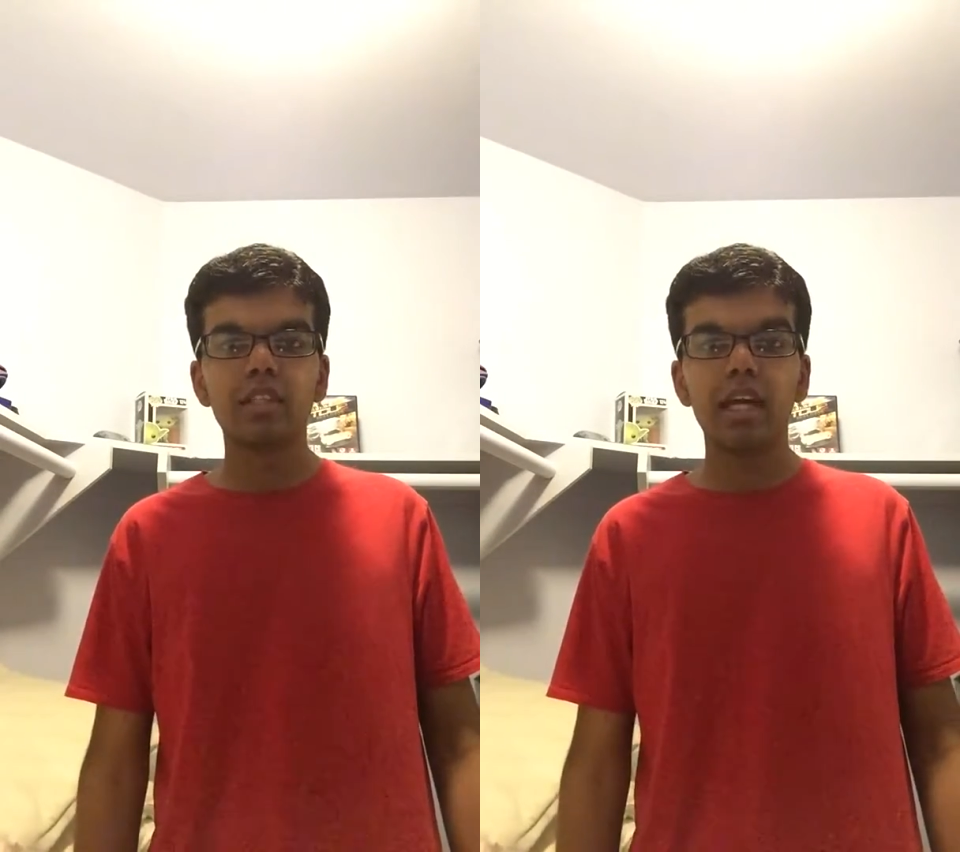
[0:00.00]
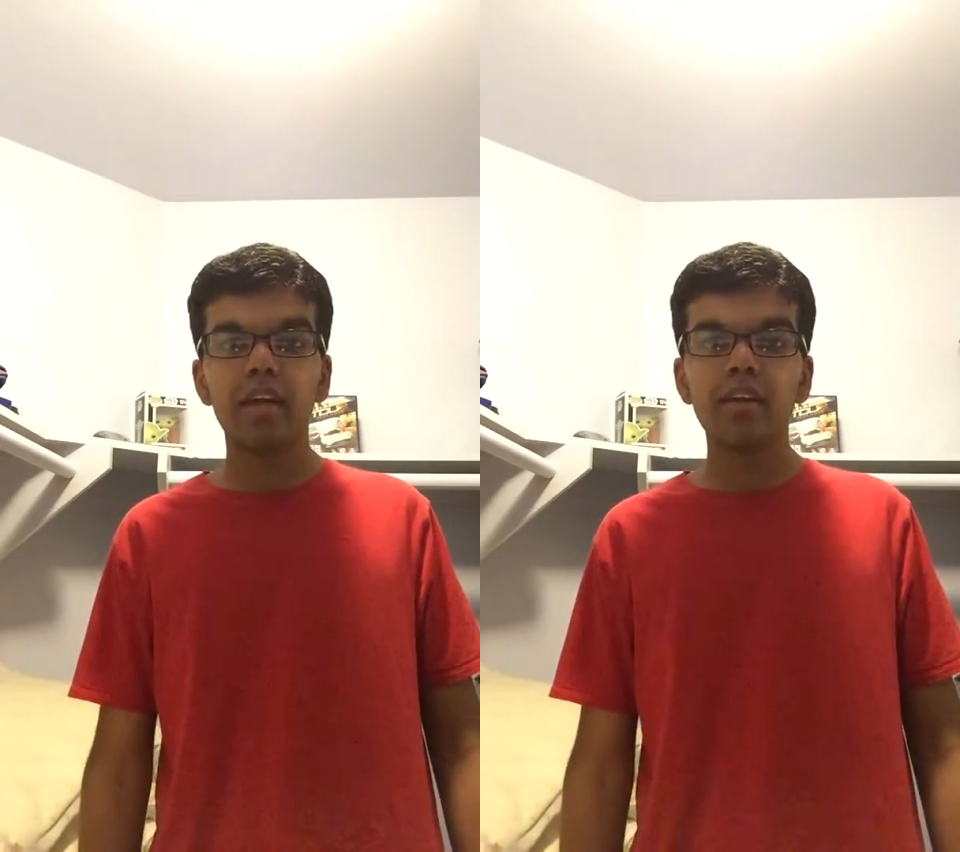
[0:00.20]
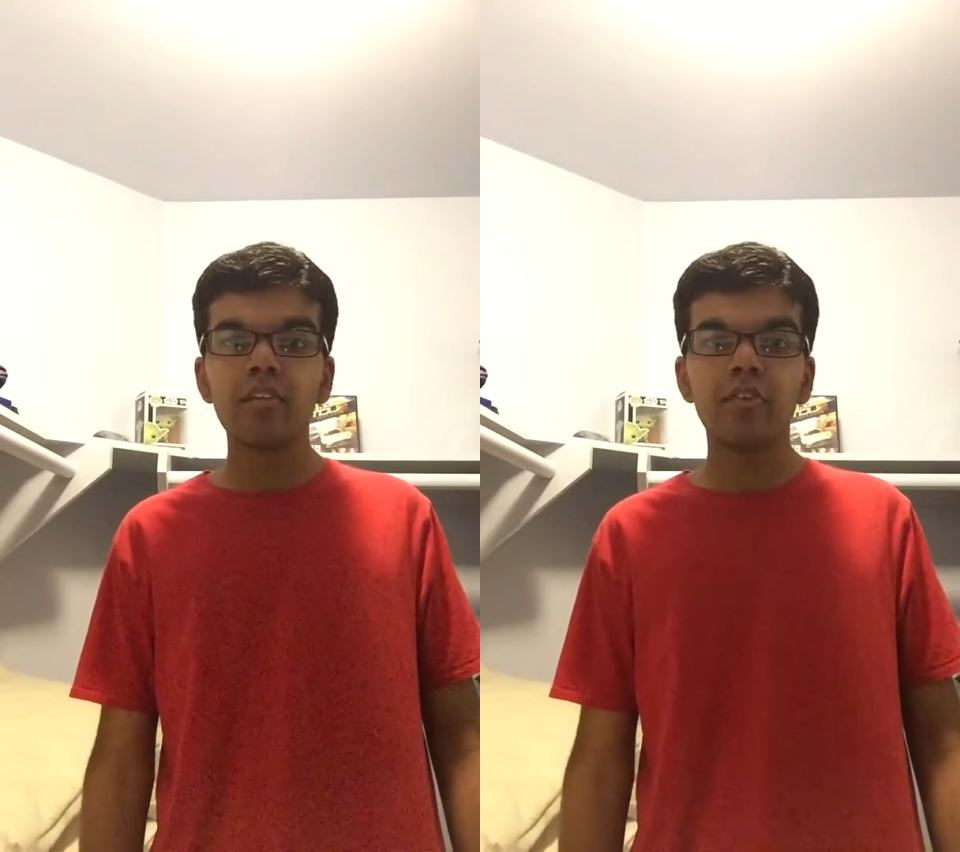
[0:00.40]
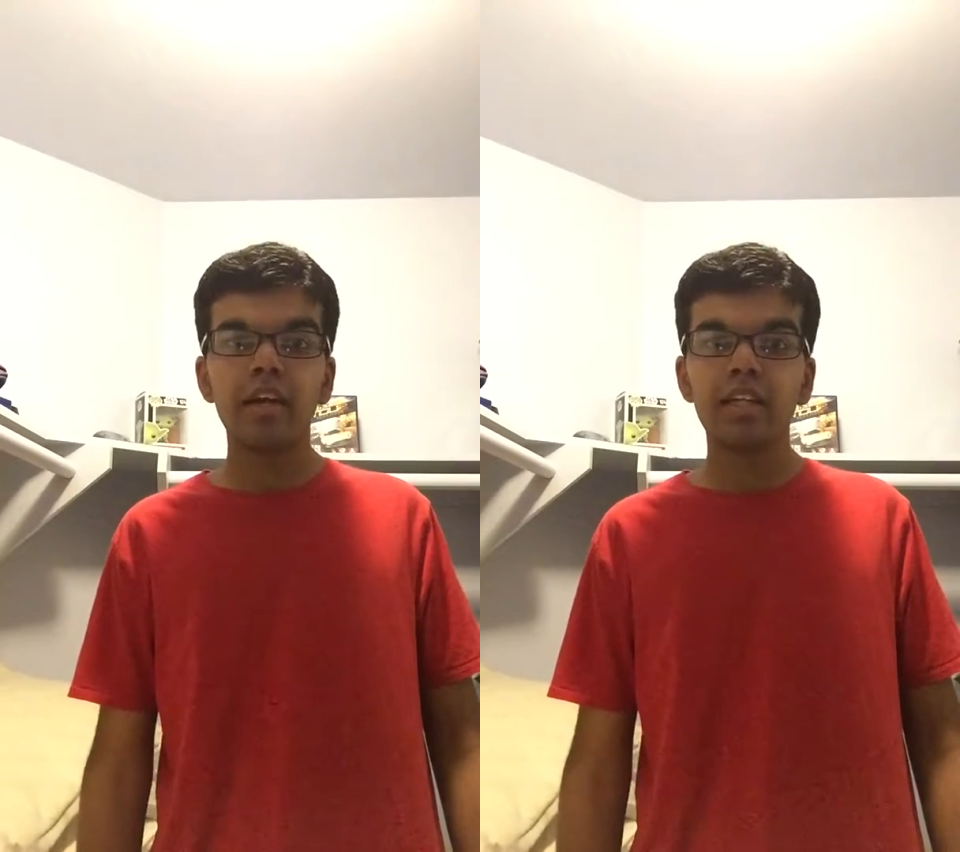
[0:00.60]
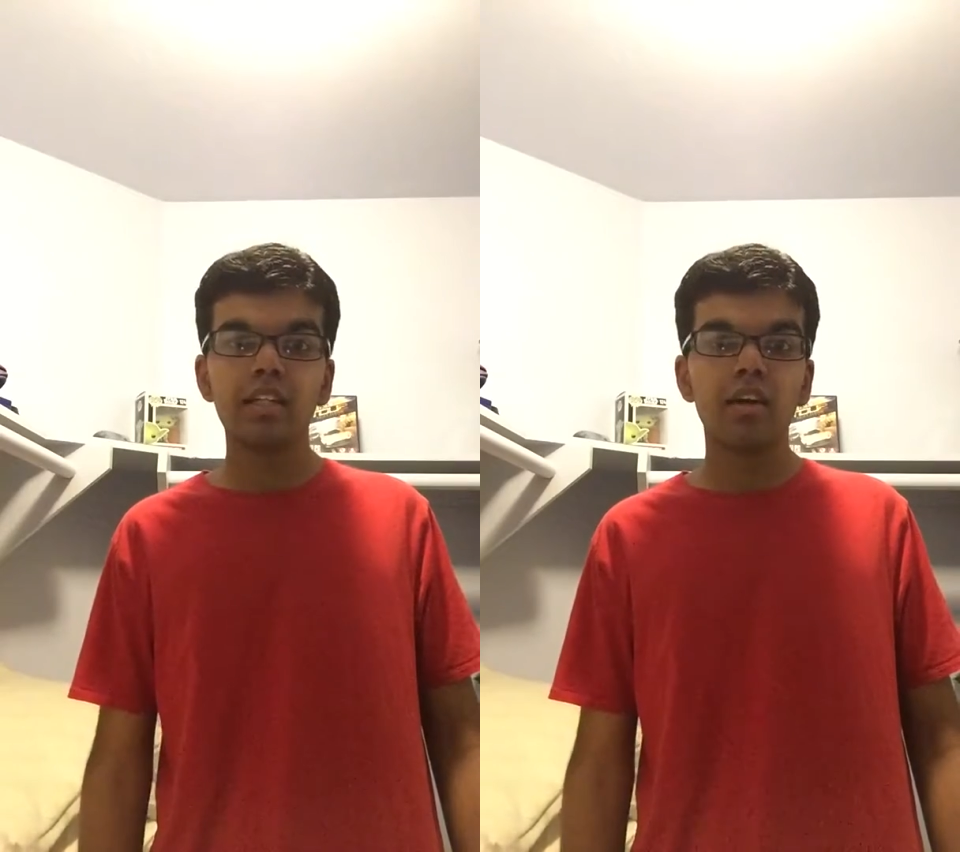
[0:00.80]
The ending
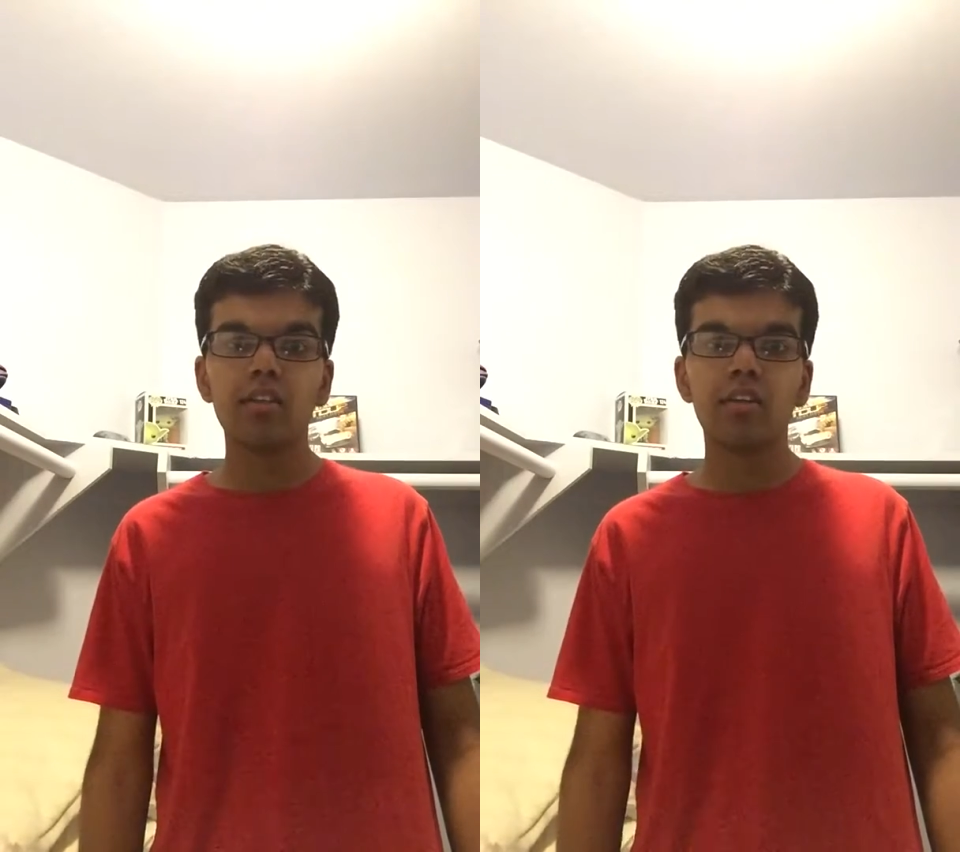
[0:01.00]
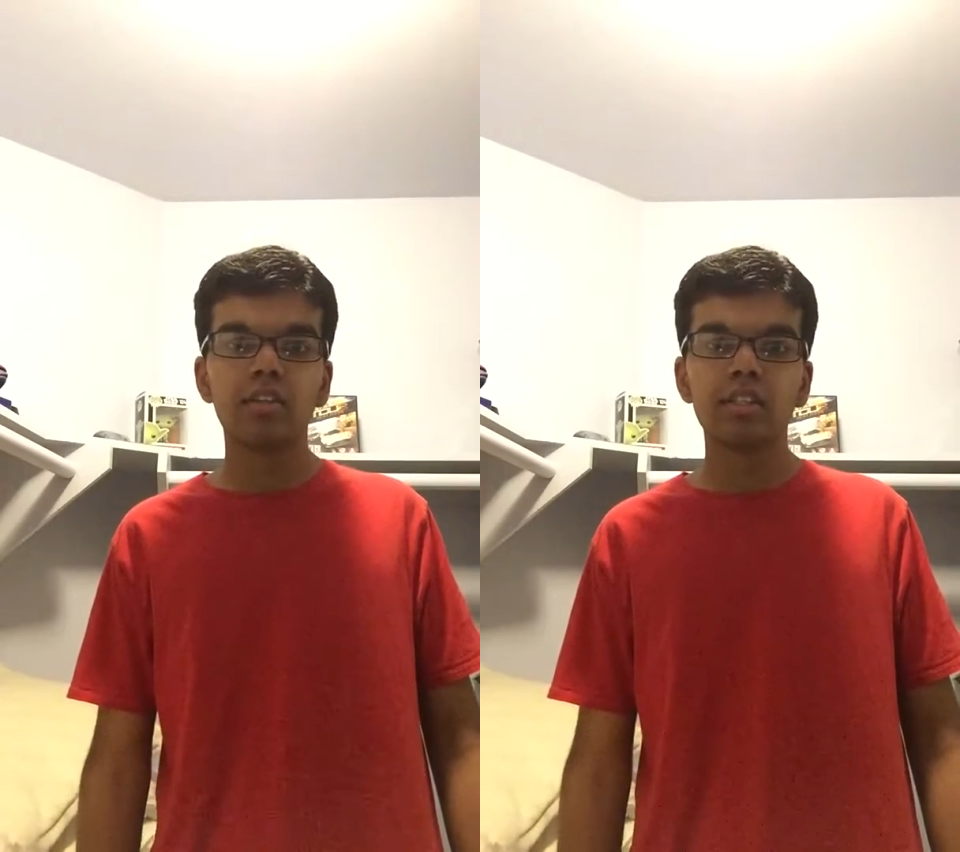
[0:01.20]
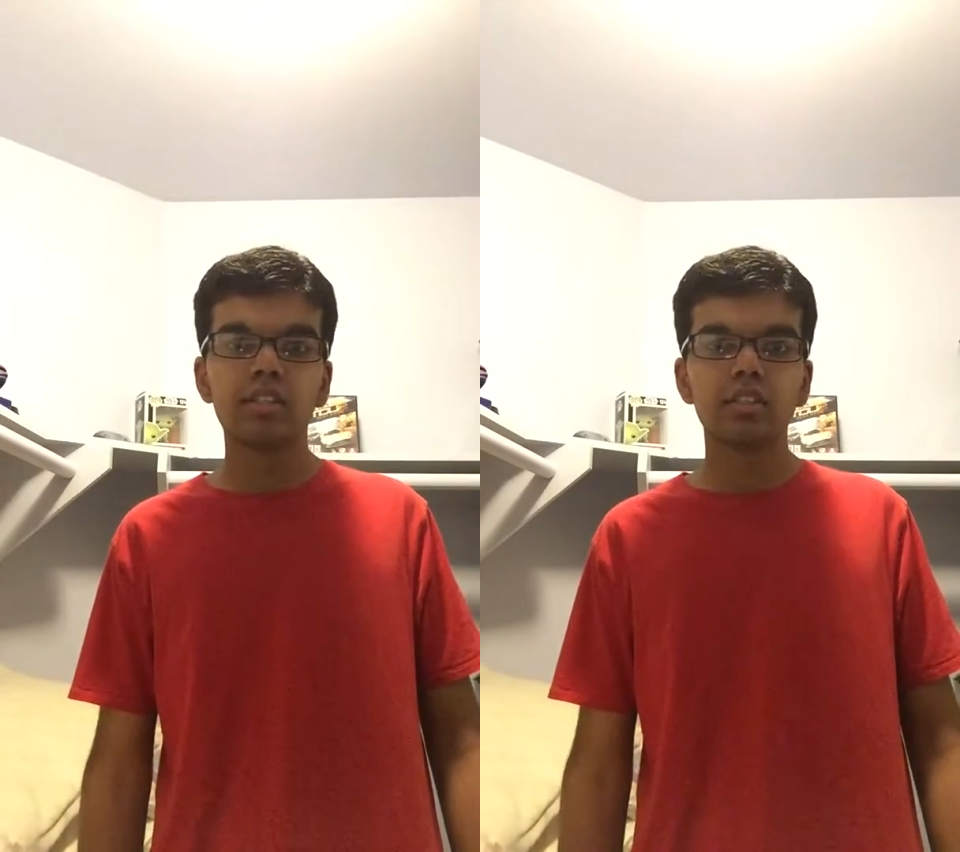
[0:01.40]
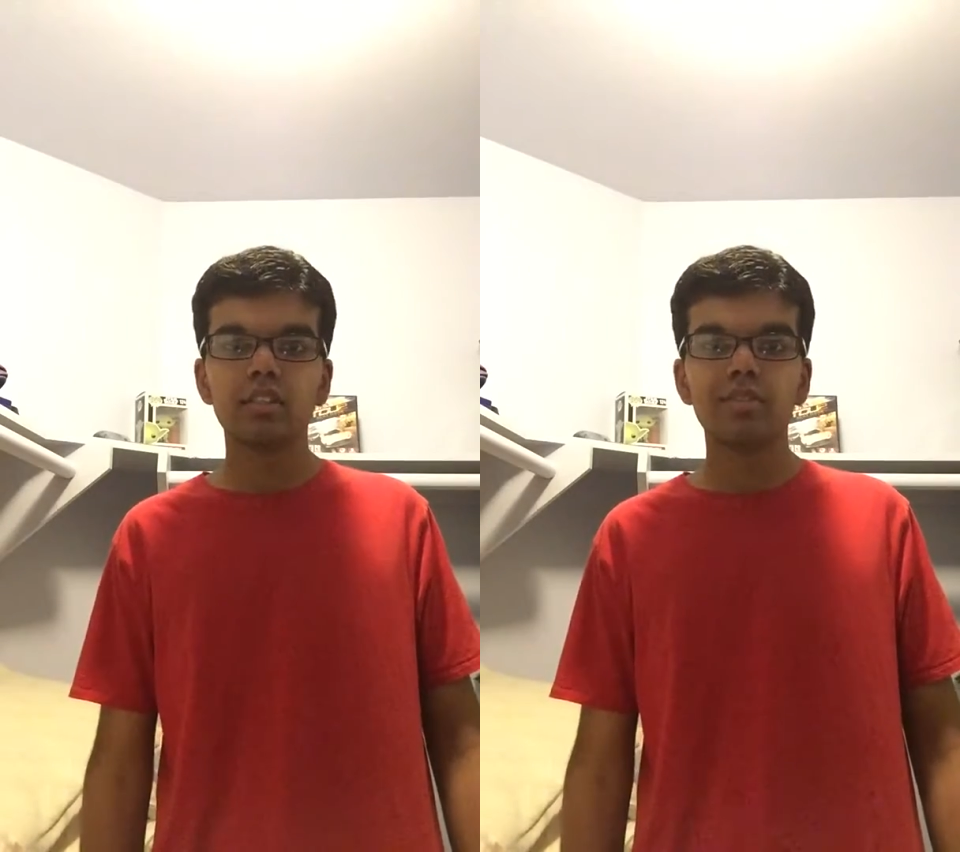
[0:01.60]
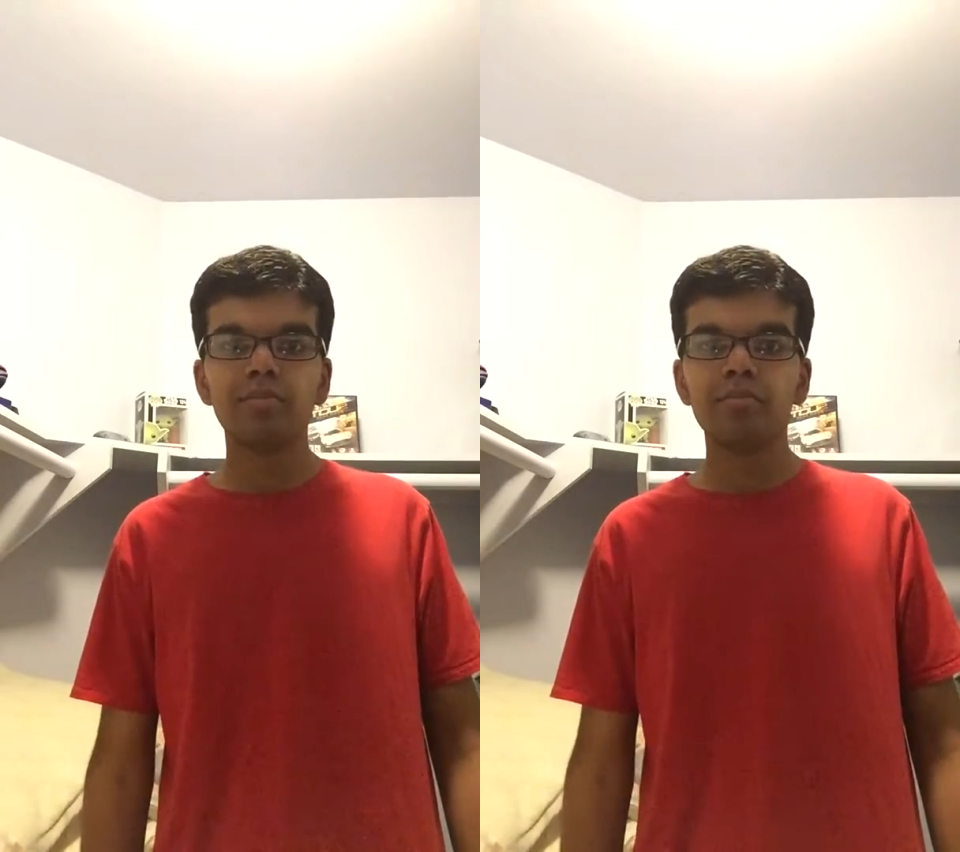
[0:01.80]
fight alone is just